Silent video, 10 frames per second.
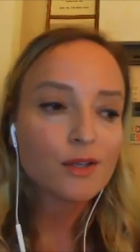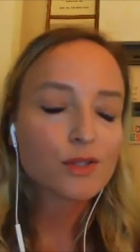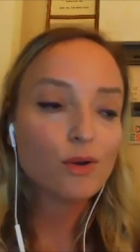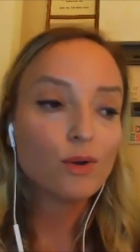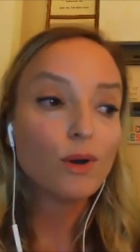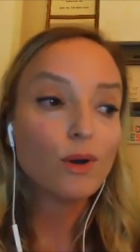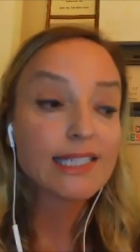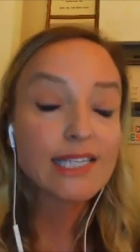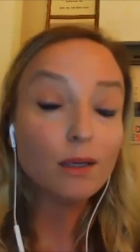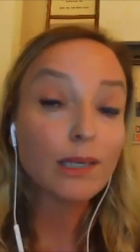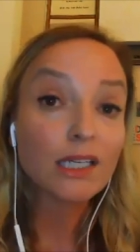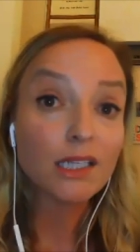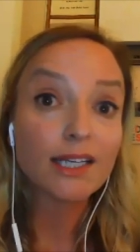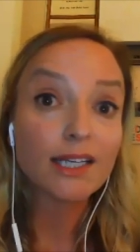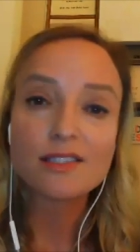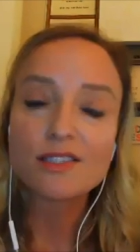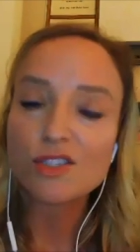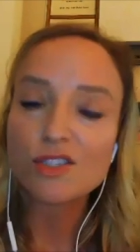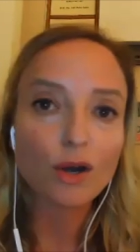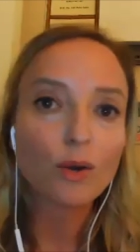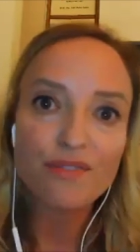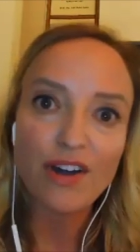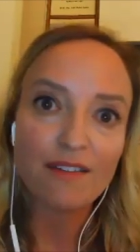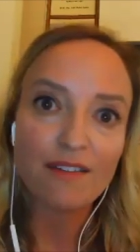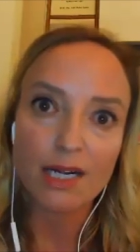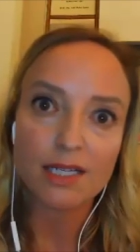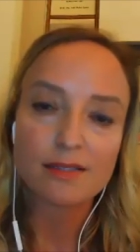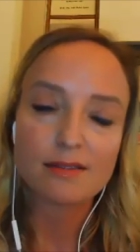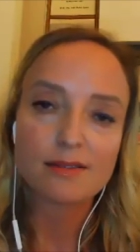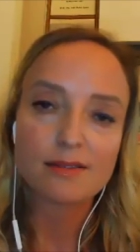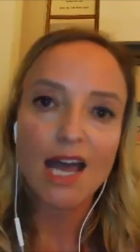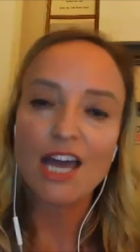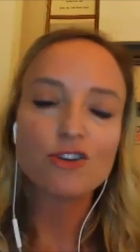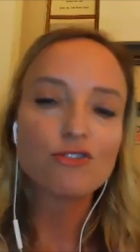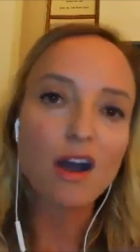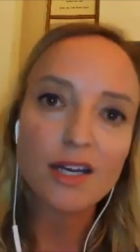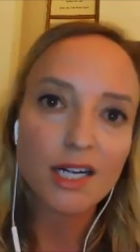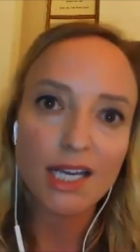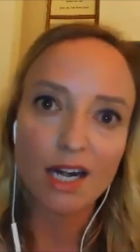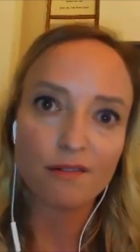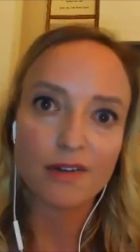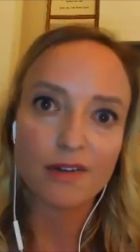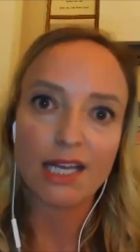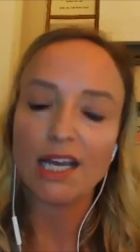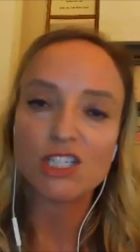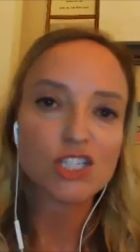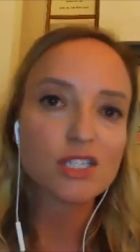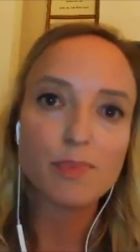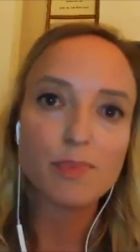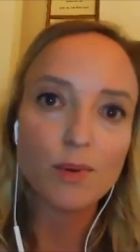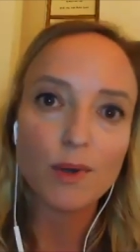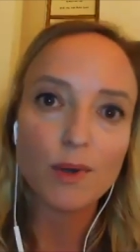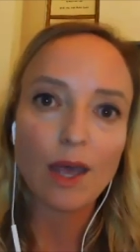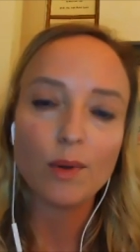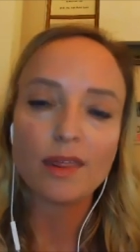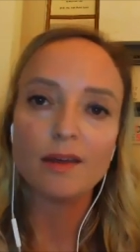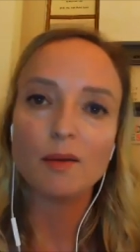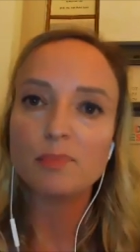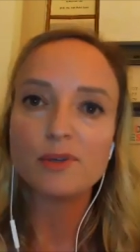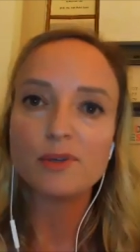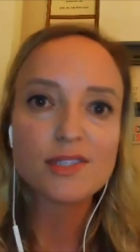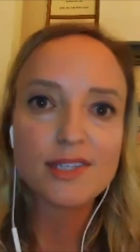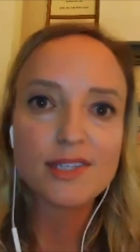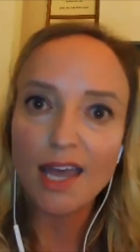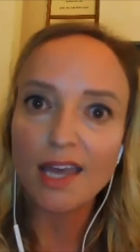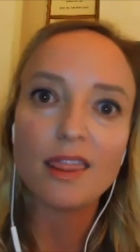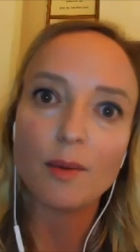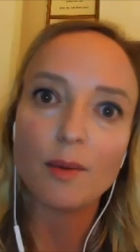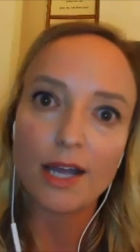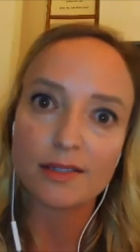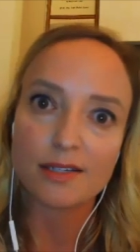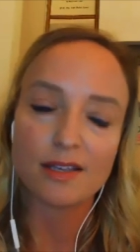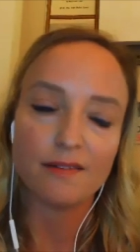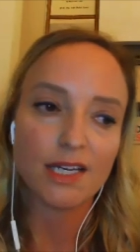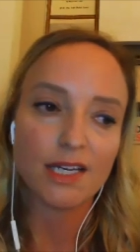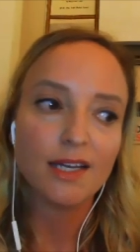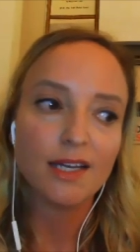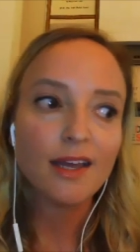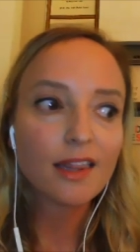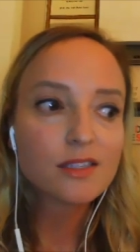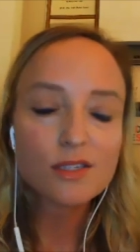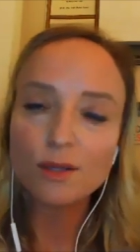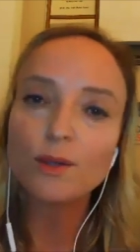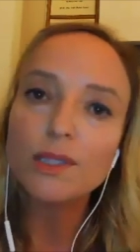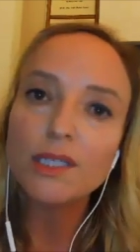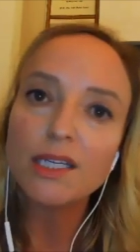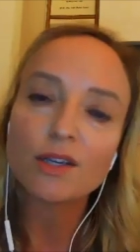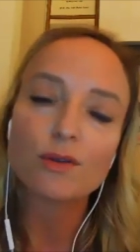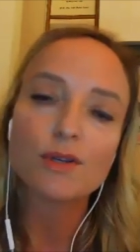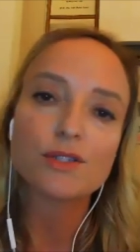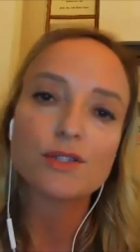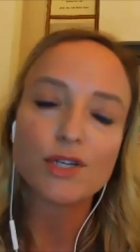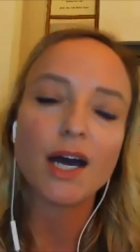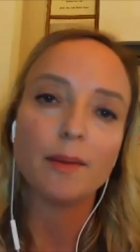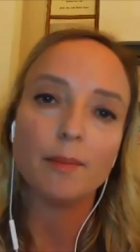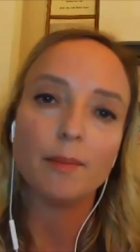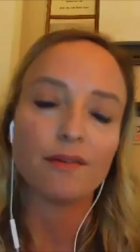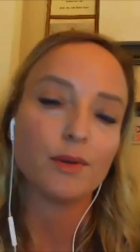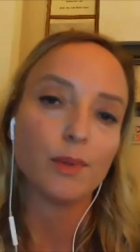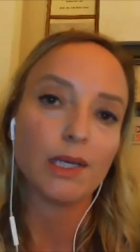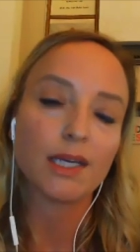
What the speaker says: So I tell my clients, start with 5 minutes, and you're not going to get it right, and just be okay with it, but just get in the practice of it, and then slowly increase your time every week.